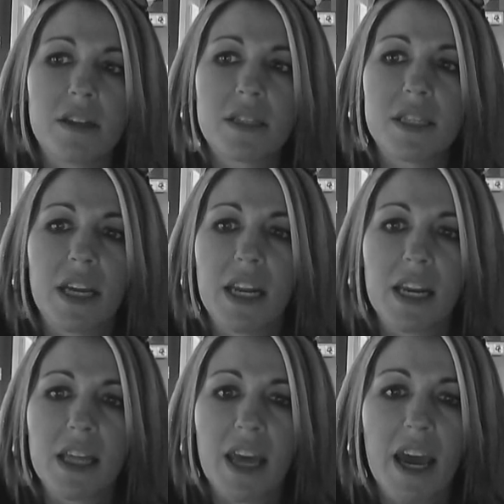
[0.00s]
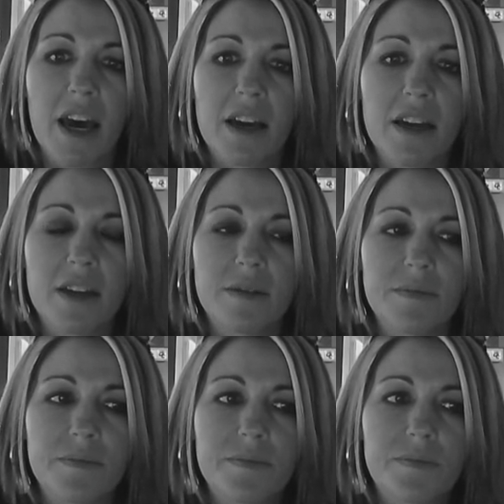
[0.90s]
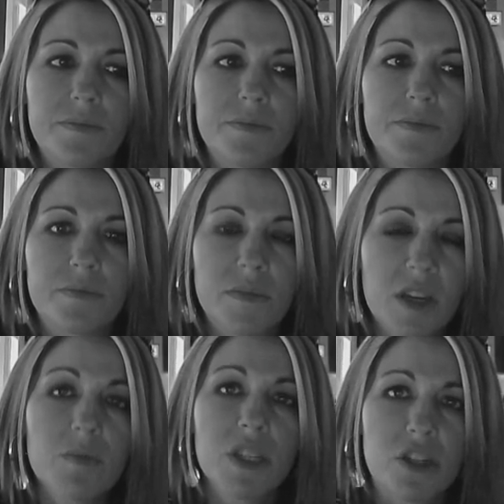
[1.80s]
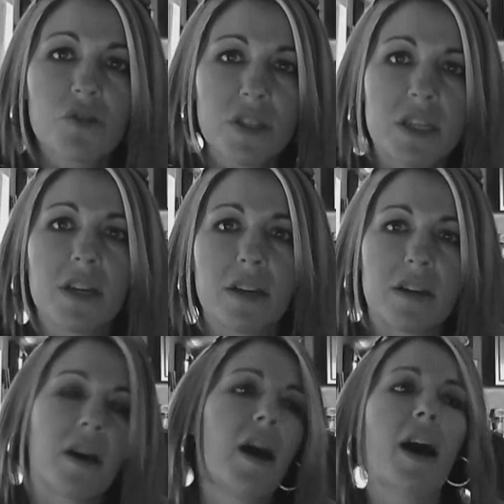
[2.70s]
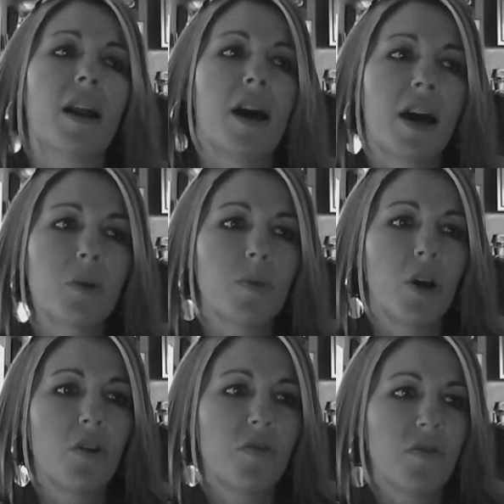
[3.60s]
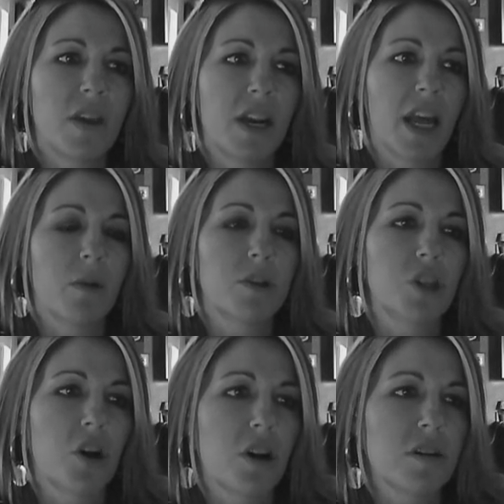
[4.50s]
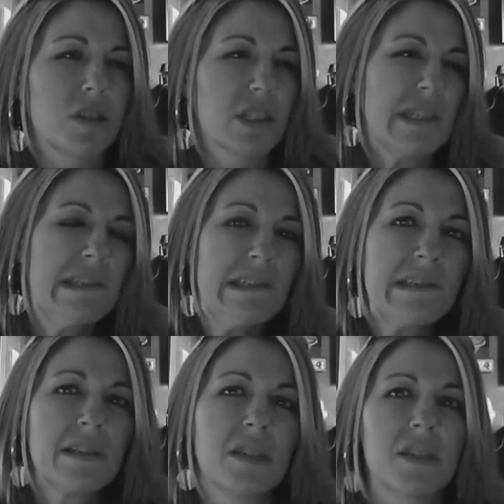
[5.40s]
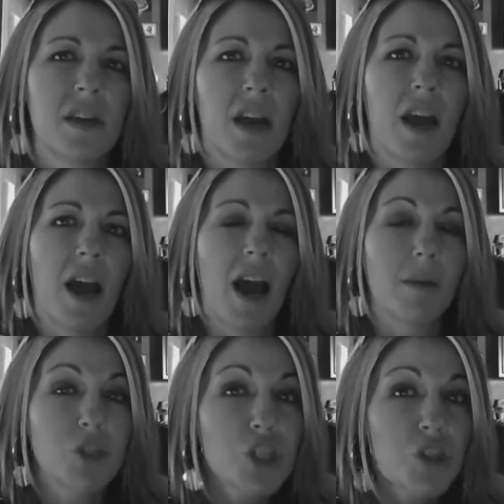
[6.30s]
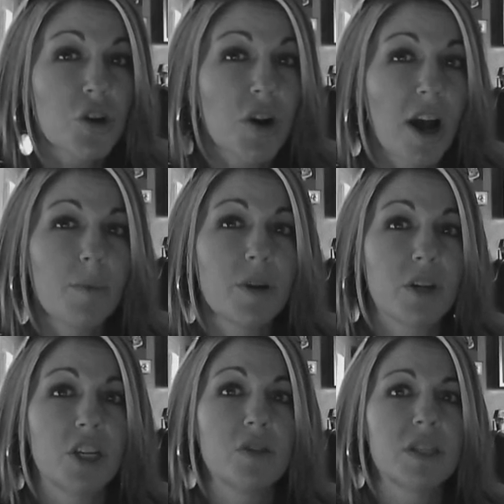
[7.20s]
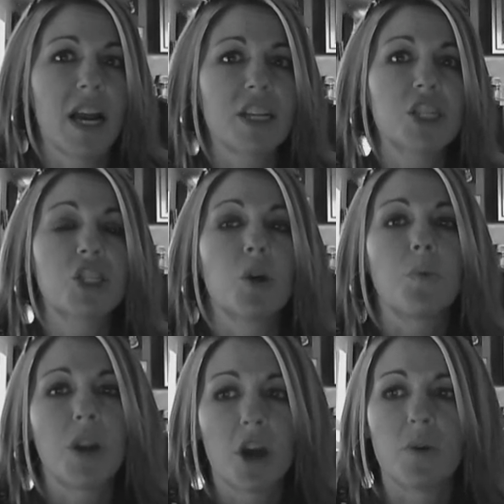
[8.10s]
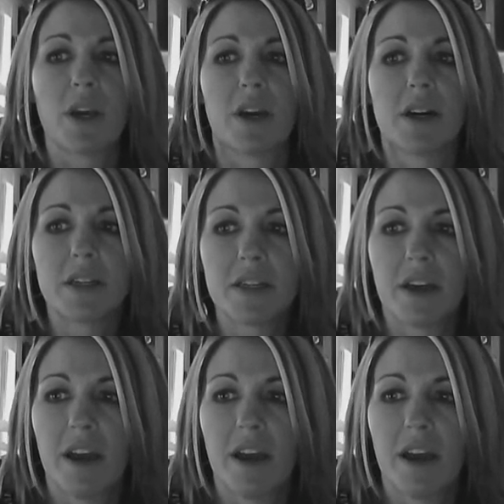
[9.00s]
seen any of that, and it was interesting. I don't know if in language arts, I'm sure I'll be able to use it. I just don't know yet.